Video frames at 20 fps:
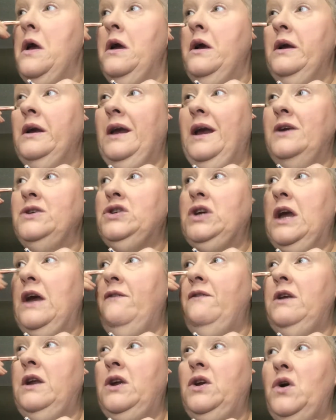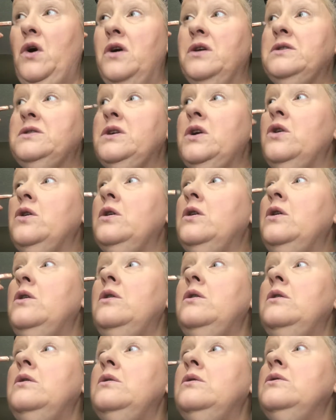in case you have any dark
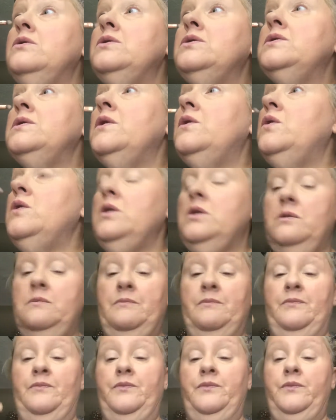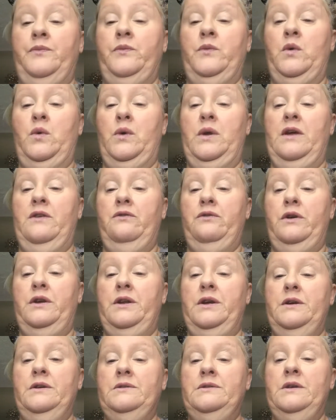circles or whatever it
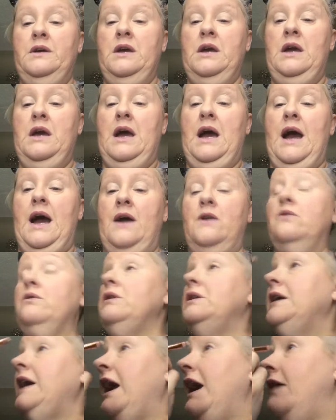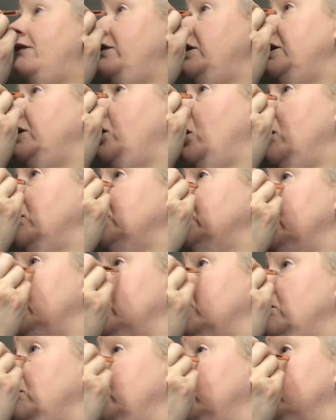is. I don't really have any dark
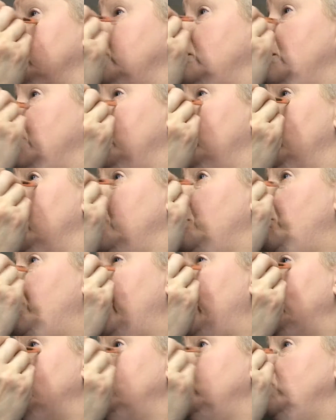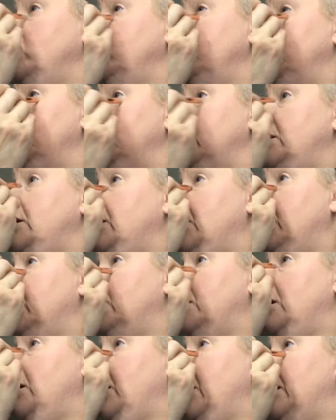circles, but I do get
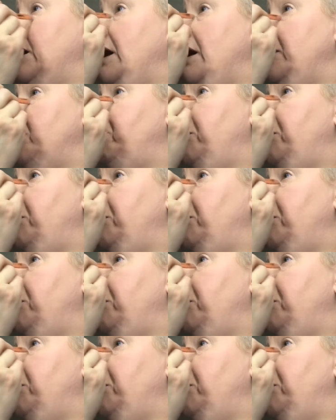a lot of